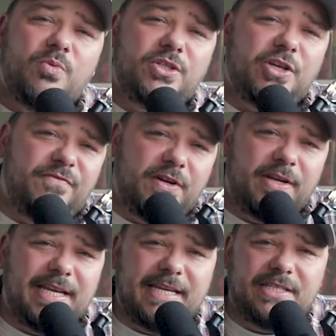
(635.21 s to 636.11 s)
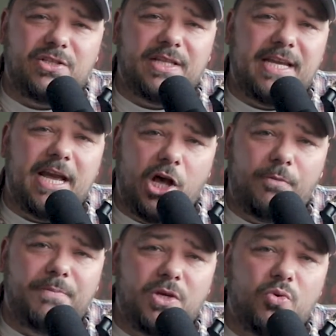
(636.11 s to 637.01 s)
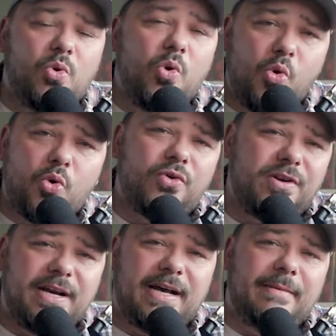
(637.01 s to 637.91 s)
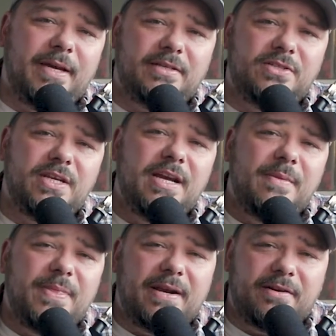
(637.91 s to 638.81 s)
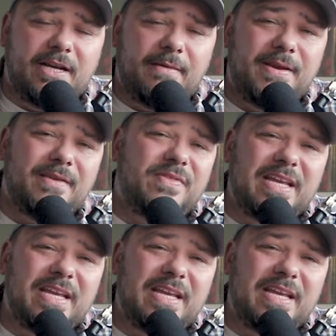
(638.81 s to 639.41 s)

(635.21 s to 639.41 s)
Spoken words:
which could very easily help you order comics that are coming.